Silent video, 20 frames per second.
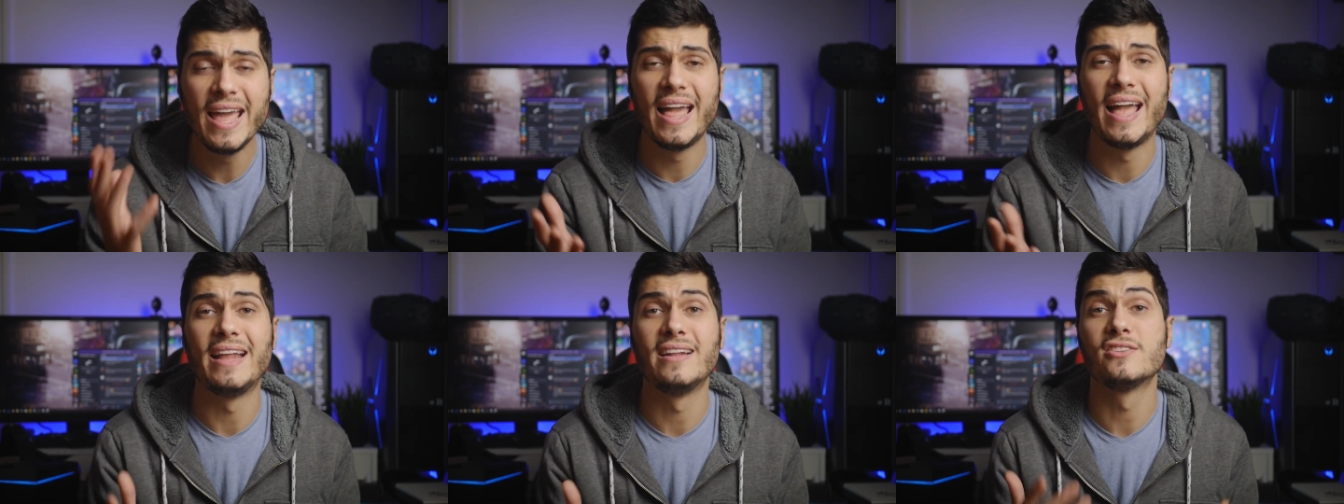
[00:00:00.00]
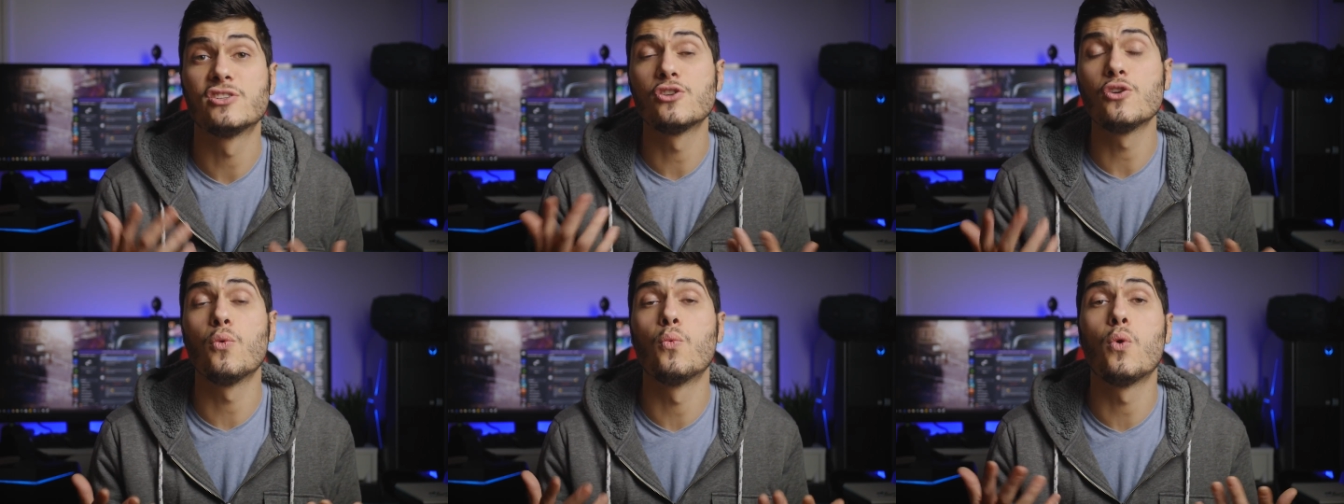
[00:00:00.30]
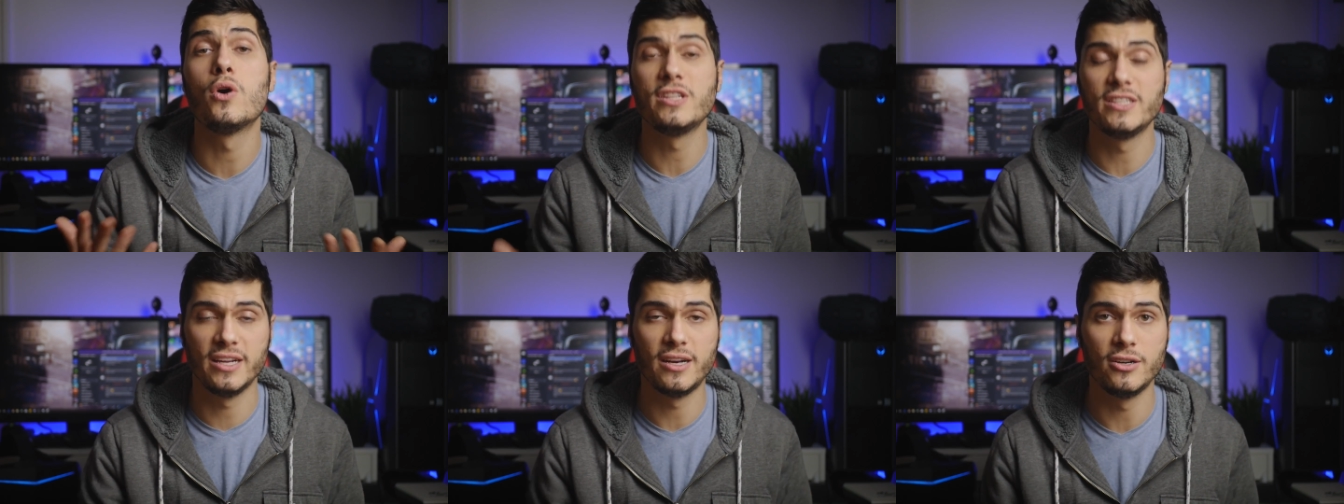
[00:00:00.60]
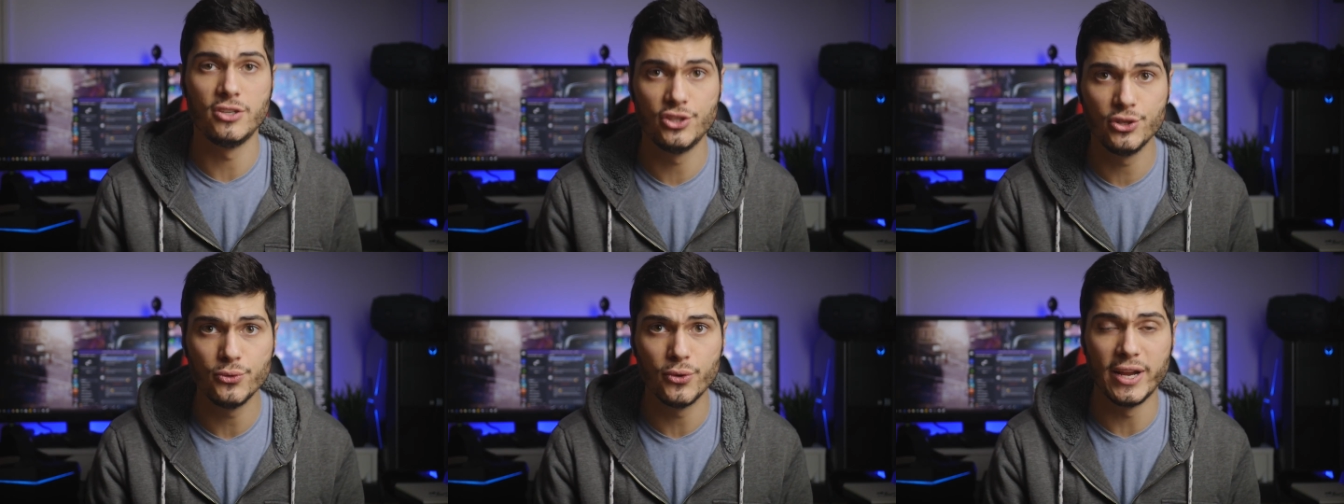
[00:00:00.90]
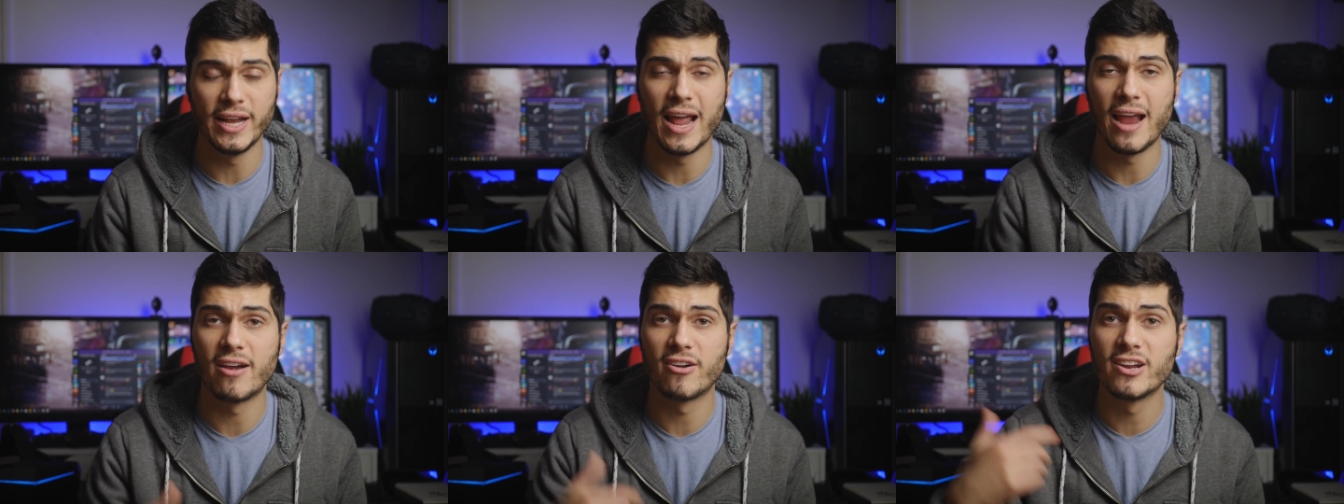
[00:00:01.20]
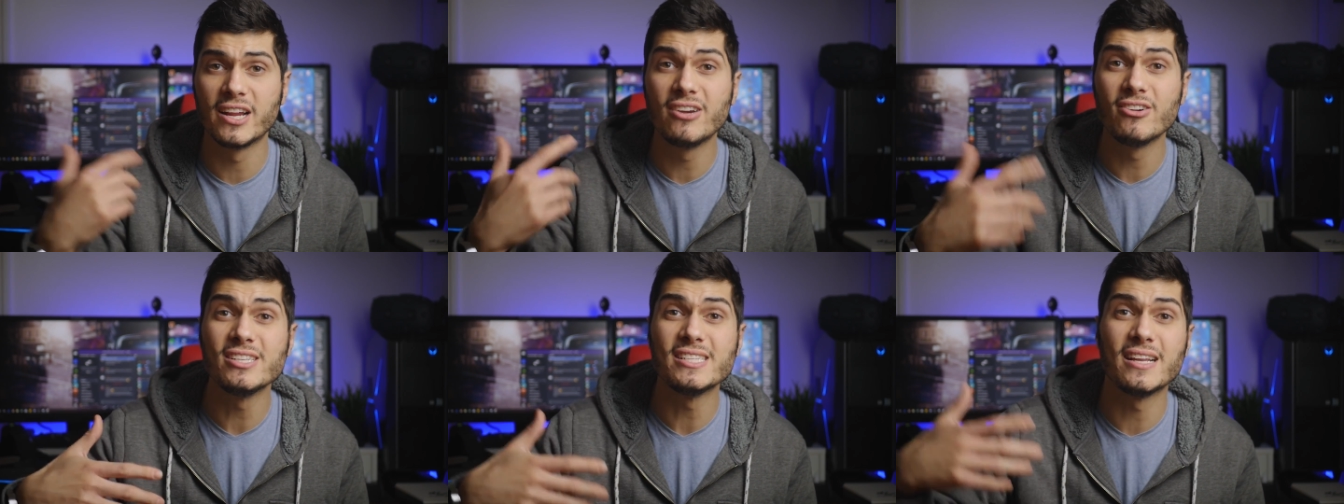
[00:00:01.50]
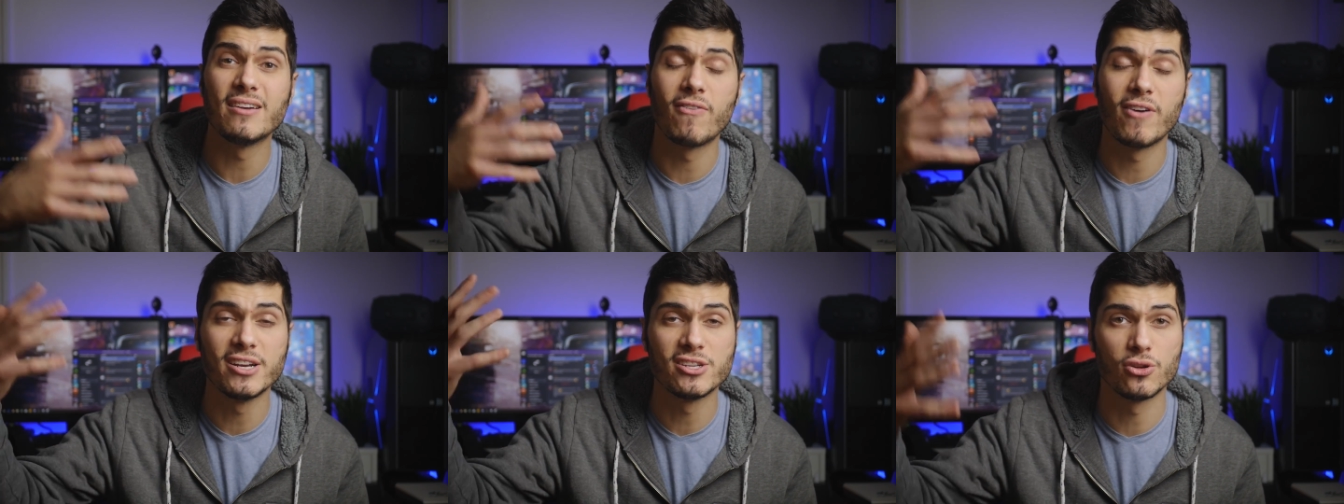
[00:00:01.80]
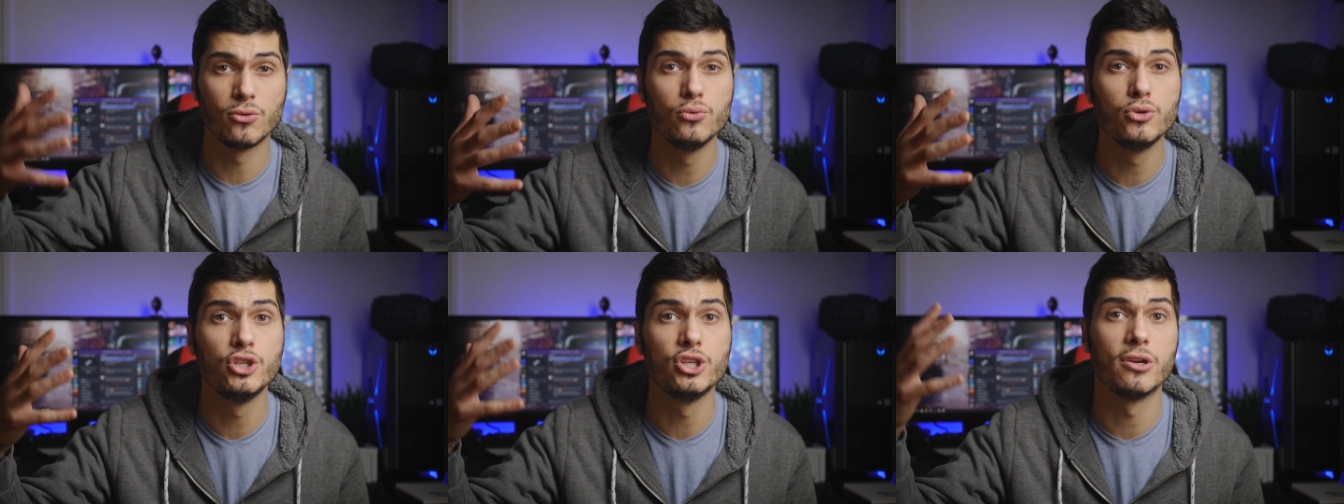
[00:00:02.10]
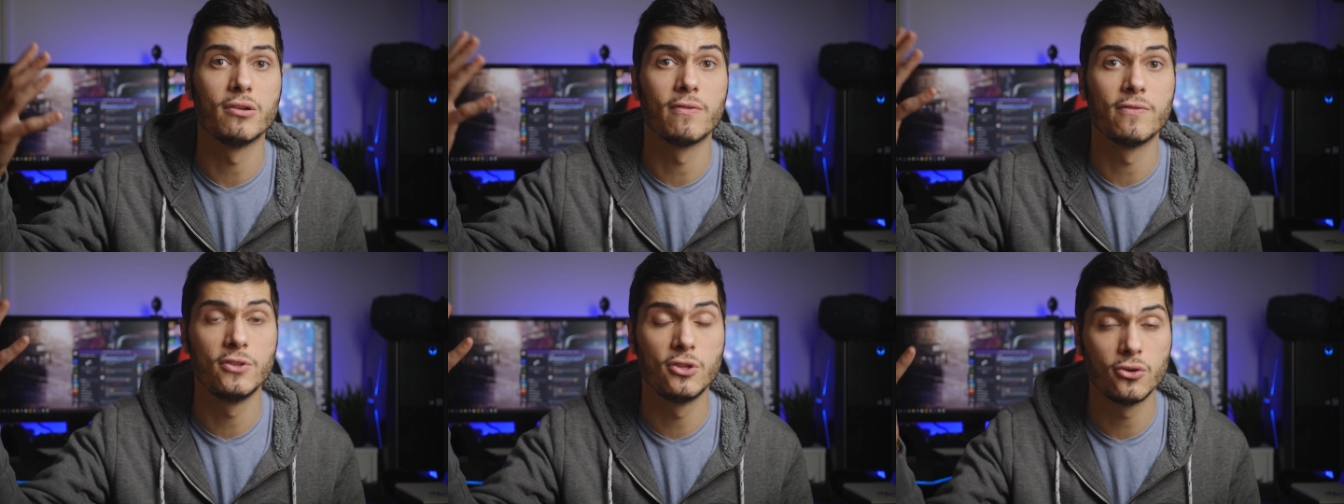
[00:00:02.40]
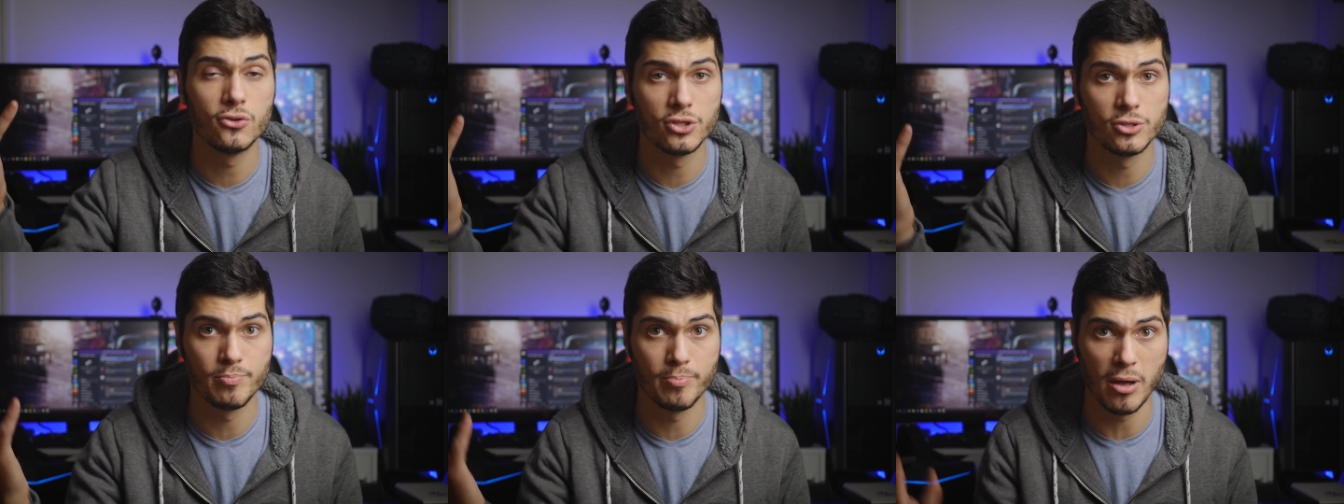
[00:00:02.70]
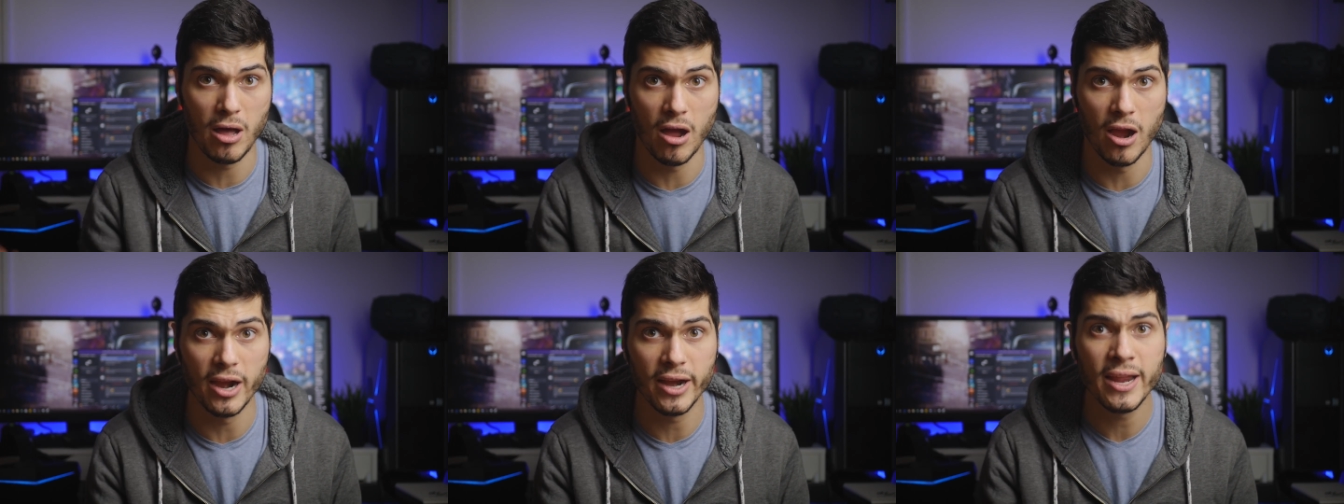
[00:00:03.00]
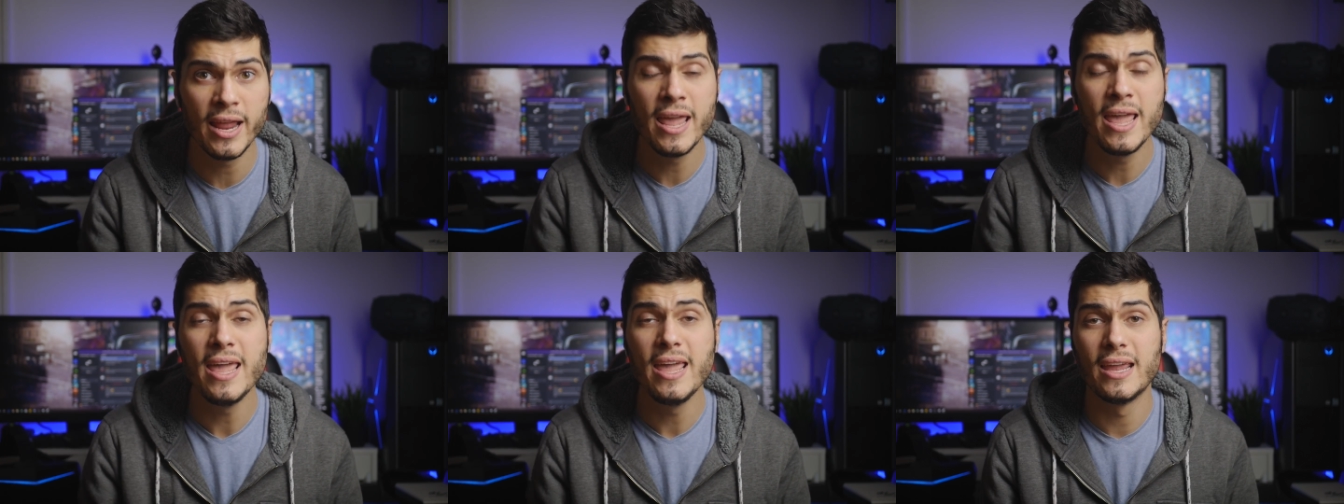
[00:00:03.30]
And so what they're doing are decreasing the resolution of those bars